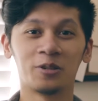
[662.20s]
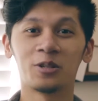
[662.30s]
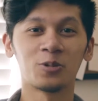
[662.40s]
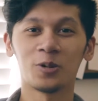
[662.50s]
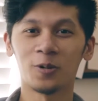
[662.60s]
you could
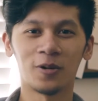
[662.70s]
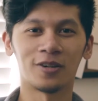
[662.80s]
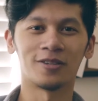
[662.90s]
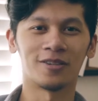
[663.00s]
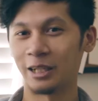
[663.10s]
just
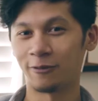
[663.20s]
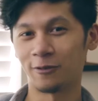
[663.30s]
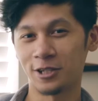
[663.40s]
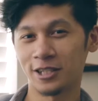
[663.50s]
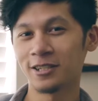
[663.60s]
record. Now
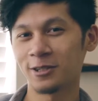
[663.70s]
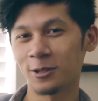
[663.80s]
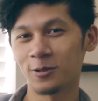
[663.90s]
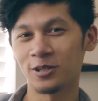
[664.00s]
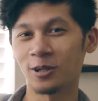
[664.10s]
for skin
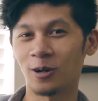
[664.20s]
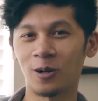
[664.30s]
tones,